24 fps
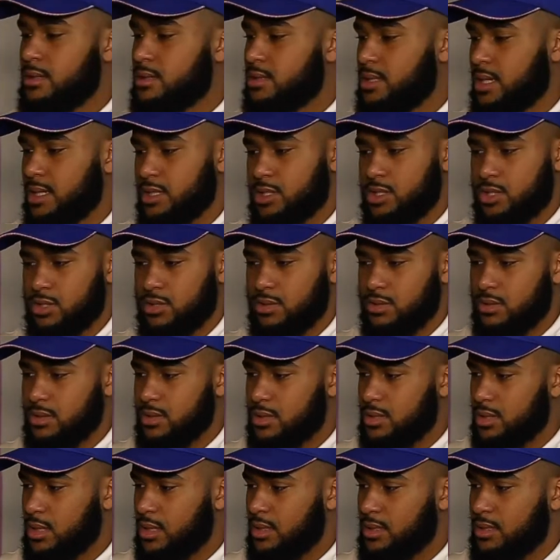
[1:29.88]

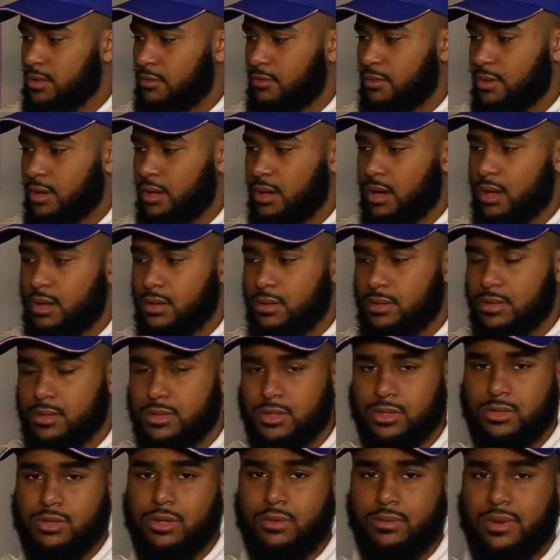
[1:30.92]
textures, different
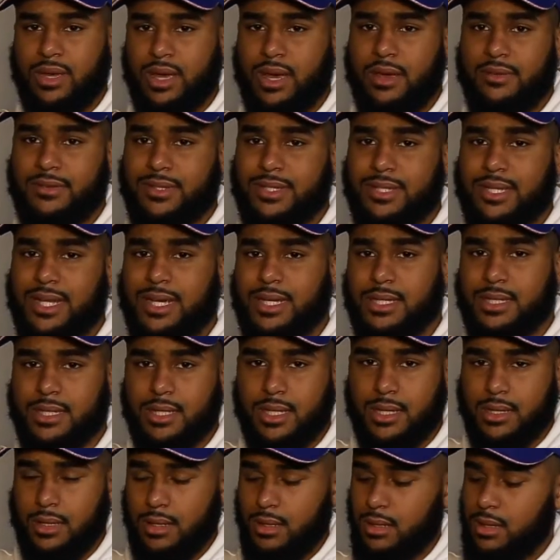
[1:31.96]
colors. You know, we have
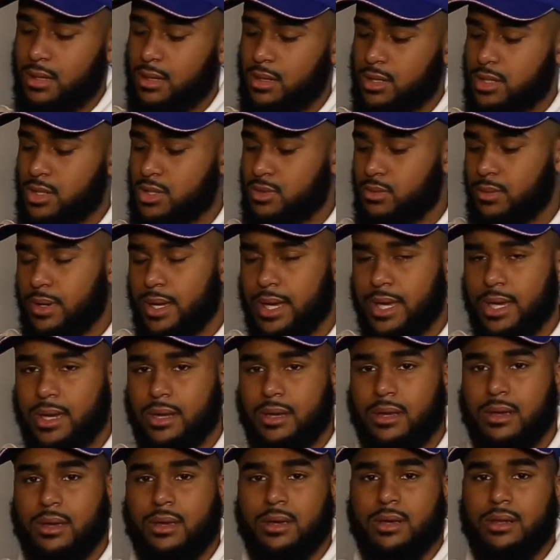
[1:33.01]
snakeskin,
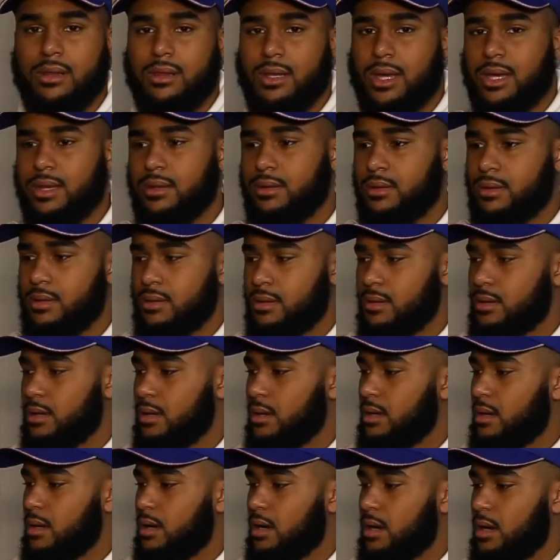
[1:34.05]
suede, leather,
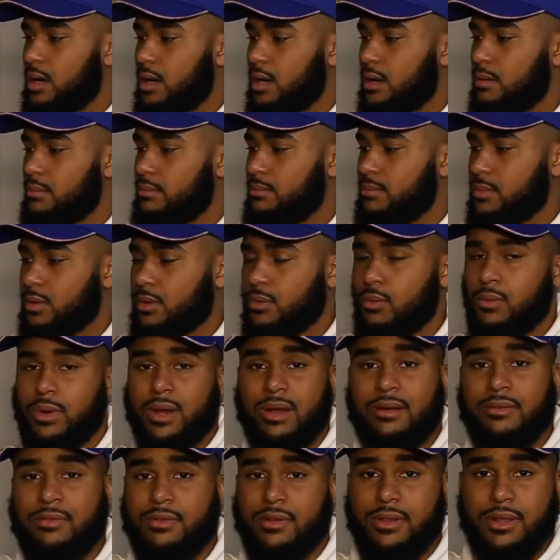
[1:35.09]

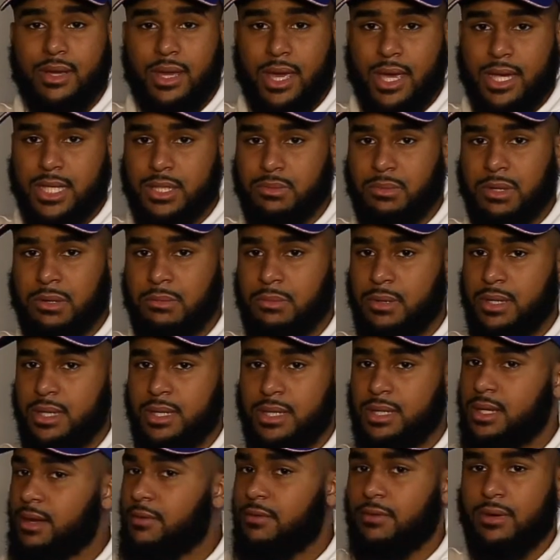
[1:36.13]
whatever the case may be,
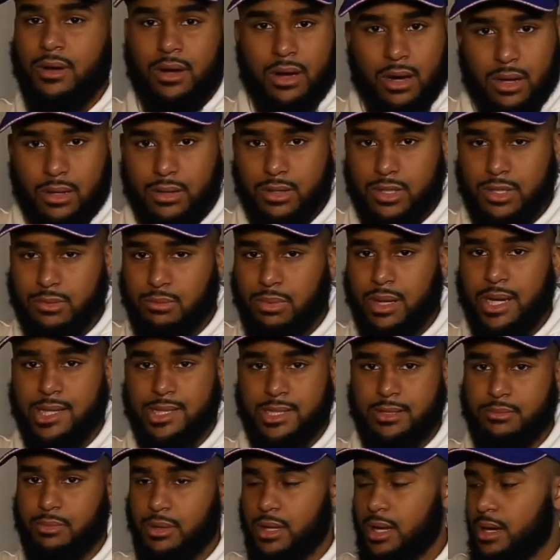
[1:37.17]
different colors, blah
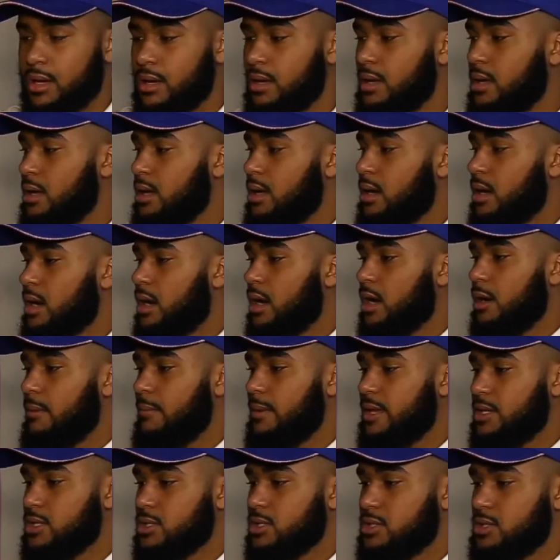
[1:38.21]
blah.
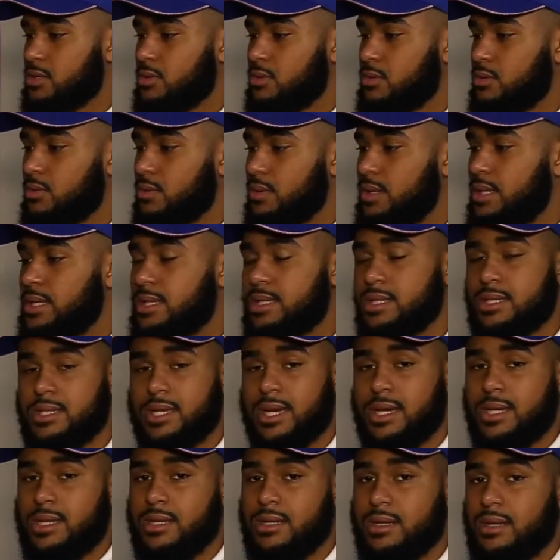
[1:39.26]
And so we
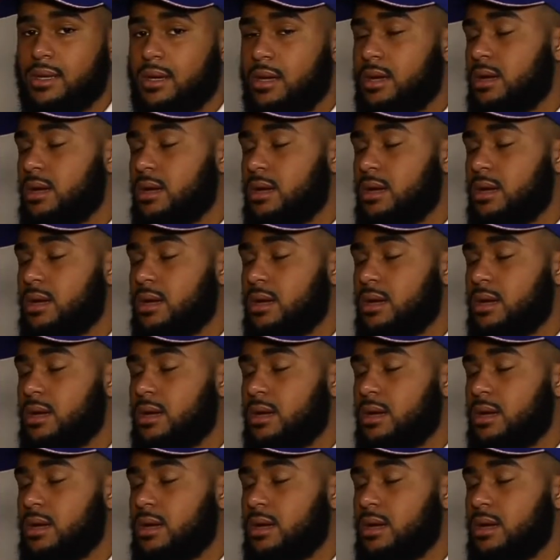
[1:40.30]
decided